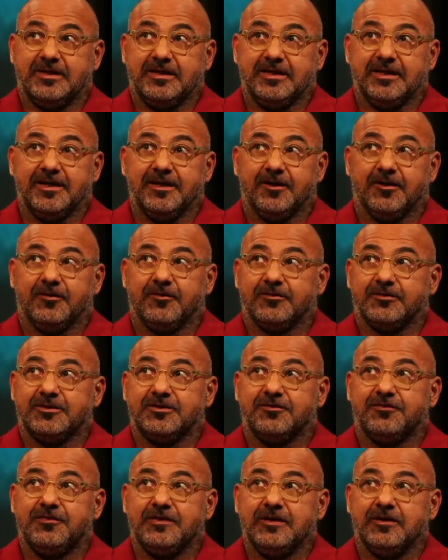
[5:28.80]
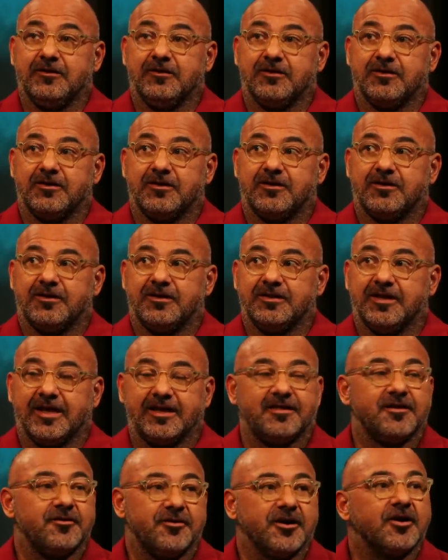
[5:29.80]
you know, to feel
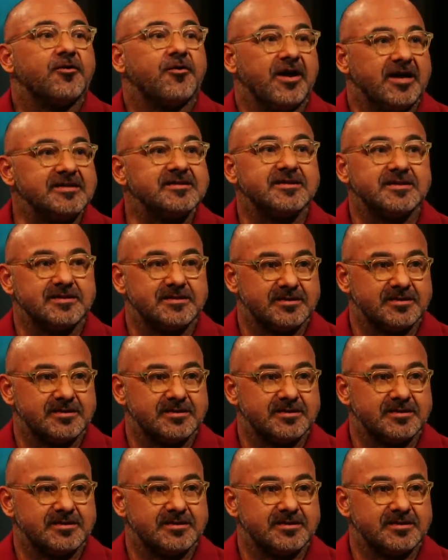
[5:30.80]
like they're in a crisis.